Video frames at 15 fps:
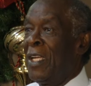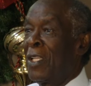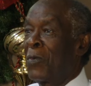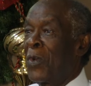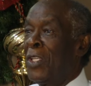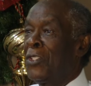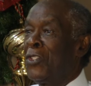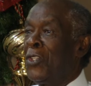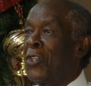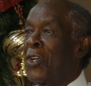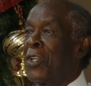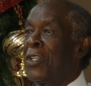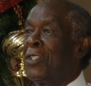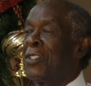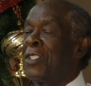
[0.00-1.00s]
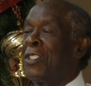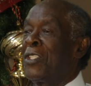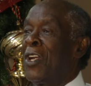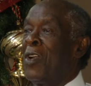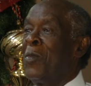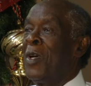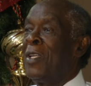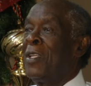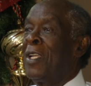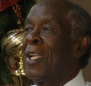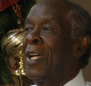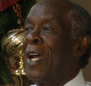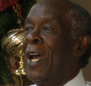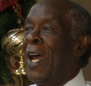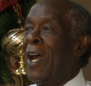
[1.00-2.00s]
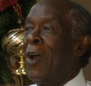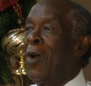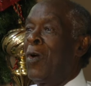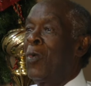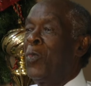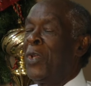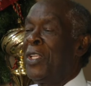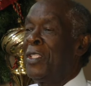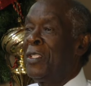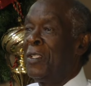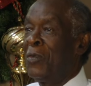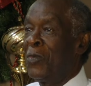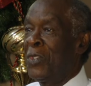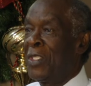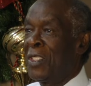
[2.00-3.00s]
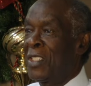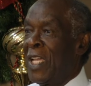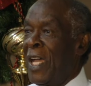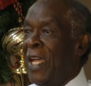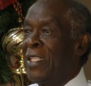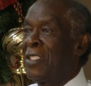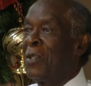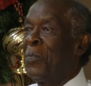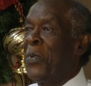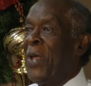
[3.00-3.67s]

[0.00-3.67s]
In other words, you're going to determine how we decide to